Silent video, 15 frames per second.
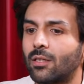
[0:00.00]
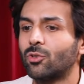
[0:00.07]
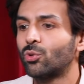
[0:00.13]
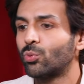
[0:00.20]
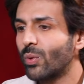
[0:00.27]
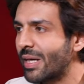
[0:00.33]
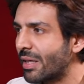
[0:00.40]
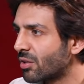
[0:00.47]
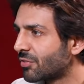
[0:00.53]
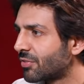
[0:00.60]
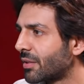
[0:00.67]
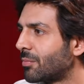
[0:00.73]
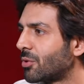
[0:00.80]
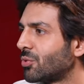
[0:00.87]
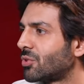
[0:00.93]
sweet of
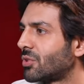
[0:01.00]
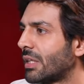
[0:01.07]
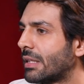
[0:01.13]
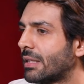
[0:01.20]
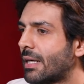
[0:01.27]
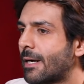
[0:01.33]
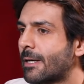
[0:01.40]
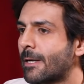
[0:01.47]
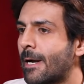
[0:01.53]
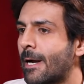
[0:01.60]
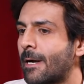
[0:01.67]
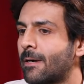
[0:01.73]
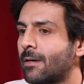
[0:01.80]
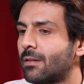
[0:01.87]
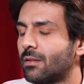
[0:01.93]
him to say that.
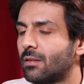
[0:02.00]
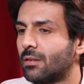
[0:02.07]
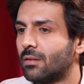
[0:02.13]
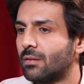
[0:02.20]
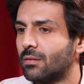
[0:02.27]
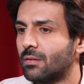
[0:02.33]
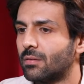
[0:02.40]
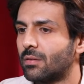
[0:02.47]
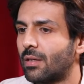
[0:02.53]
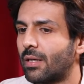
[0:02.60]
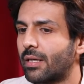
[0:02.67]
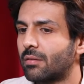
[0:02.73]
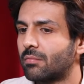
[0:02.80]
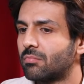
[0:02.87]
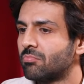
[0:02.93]
And
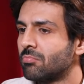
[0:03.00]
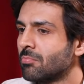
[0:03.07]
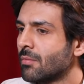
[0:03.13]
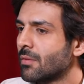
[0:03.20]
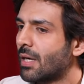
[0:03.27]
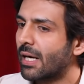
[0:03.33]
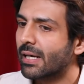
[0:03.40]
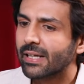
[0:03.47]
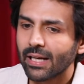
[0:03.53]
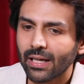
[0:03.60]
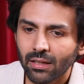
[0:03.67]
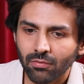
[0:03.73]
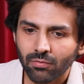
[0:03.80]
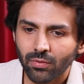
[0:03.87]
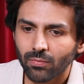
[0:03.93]

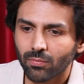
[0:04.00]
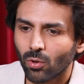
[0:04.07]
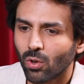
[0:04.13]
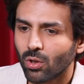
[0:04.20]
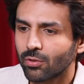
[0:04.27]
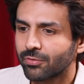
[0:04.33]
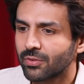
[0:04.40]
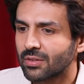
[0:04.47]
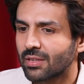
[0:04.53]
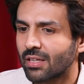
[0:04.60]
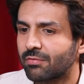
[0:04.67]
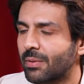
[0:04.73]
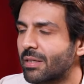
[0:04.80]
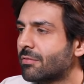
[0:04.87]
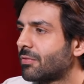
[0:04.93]
again, all of us
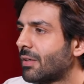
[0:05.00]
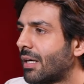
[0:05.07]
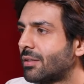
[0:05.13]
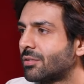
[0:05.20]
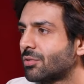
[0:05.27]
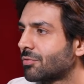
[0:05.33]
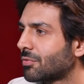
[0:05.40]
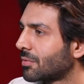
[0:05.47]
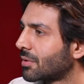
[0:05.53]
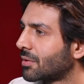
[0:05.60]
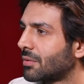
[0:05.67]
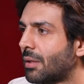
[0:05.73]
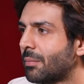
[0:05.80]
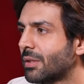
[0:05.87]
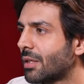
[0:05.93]
have been fans of
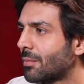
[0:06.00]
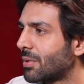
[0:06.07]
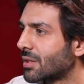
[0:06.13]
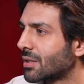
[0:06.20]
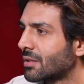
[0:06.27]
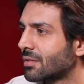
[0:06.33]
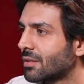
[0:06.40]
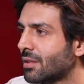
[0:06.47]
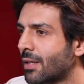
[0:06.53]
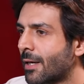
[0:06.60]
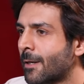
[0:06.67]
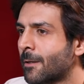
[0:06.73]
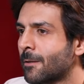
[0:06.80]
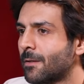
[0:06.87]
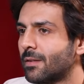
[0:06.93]
Amitabh Bachchan sir,
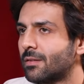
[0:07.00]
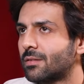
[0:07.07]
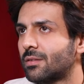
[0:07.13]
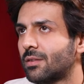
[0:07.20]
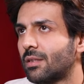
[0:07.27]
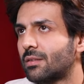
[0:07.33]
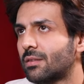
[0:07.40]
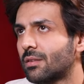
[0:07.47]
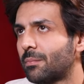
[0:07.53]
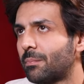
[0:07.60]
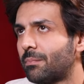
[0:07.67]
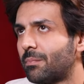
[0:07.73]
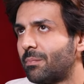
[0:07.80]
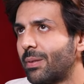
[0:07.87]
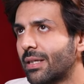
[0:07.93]
and it's a
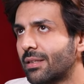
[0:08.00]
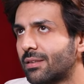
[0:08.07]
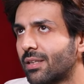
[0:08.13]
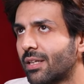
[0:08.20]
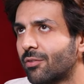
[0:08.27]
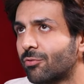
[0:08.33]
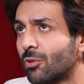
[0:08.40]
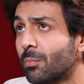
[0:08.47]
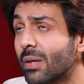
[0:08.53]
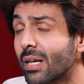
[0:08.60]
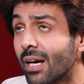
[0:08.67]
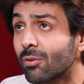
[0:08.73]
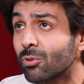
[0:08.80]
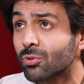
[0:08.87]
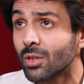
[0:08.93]
big thing for
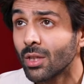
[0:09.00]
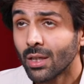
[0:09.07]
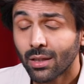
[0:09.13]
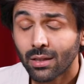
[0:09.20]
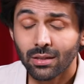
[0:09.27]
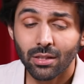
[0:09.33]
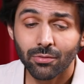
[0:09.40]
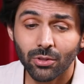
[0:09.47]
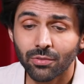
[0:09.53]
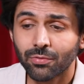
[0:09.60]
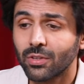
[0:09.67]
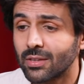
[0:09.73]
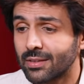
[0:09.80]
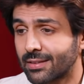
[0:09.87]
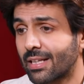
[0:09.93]
me. I was there for the
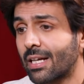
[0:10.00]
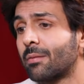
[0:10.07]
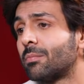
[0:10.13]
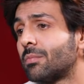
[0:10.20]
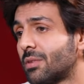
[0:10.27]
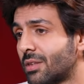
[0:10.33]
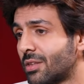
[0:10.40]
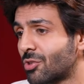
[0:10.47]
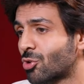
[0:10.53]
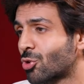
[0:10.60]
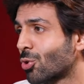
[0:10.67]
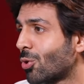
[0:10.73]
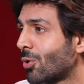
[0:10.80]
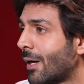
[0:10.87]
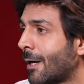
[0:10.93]
first time in his
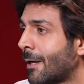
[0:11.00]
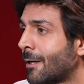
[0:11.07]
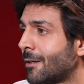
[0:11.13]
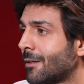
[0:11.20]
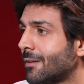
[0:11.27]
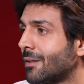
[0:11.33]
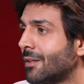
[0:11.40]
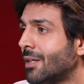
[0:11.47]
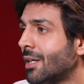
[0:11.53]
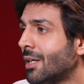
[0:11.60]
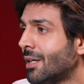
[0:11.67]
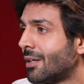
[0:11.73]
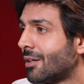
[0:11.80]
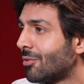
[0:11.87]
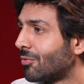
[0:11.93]
show, and
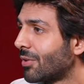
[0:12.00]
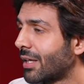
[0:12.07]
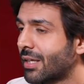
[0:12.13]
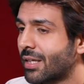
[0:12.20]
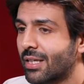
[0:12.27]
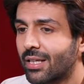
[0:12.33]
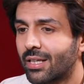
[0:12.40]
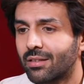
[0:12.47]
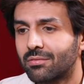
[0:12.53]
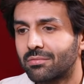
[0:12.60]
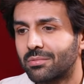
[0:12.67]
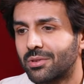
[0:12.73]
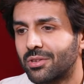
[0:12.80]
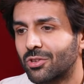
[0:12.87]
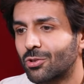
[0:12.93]
where he
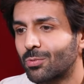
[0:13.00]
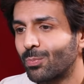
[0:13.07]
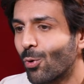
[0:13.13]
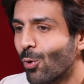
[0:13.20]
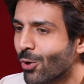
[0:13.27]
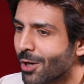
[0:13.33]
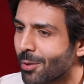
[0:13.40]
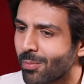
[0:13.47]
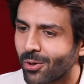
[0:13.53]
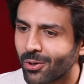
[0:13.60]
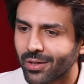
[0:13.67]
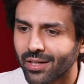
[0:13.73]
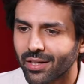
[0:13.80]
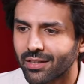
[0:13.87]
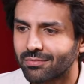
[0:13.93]
spoke
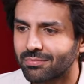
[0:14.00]
about